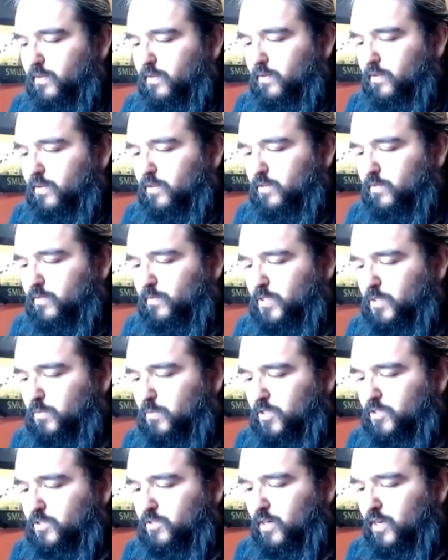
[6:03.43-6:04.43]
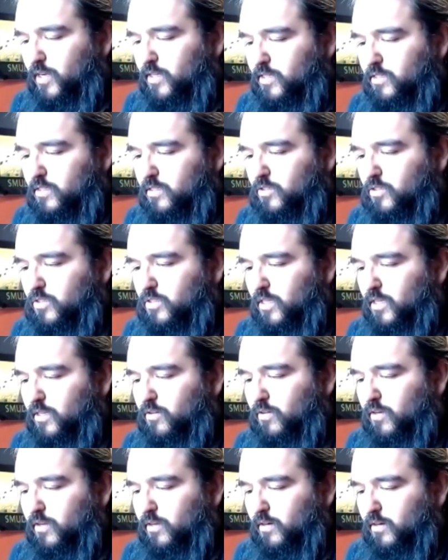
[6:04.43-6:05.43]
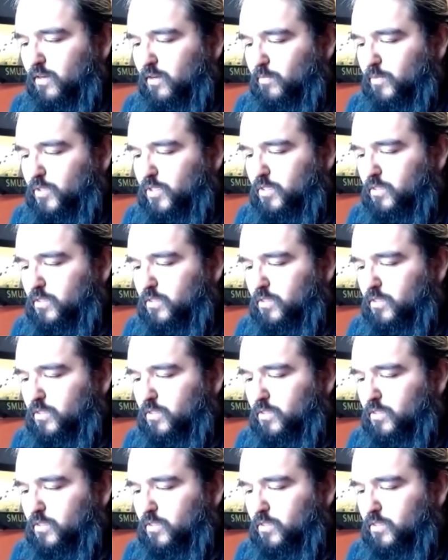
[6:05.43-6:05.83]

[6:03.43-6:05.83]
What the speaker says: you smudge your eyes and you say, Creator, help me